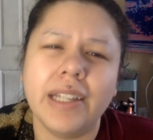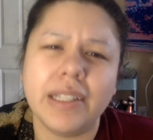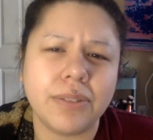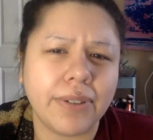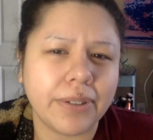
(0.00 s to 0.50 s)

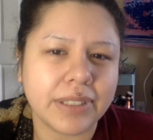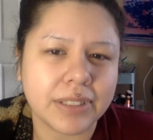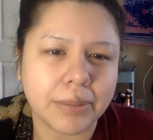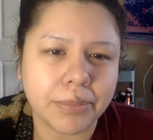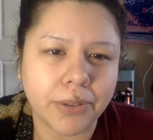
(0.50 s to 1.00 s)
It's very
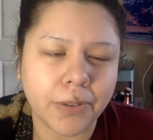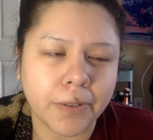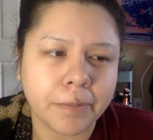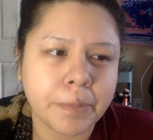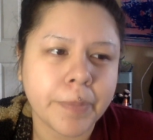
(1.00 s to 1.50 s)

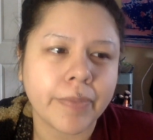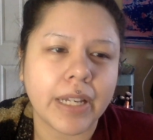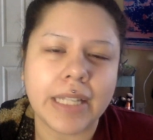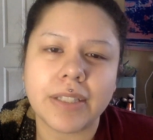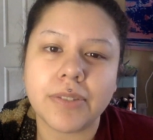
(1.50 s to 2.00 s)
simple.
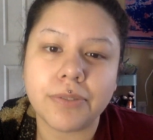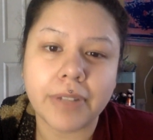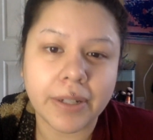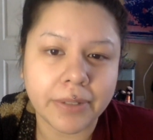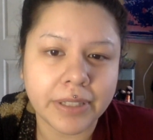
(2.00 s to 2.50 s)
It's
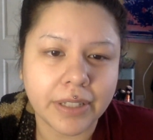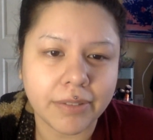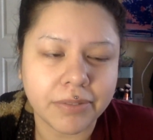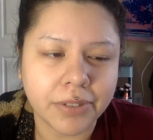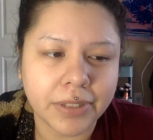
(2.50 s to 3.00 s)
very
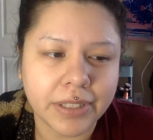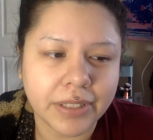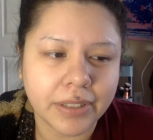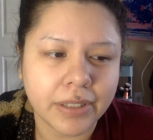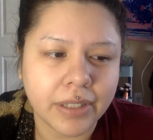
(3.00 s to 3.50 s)
comforting.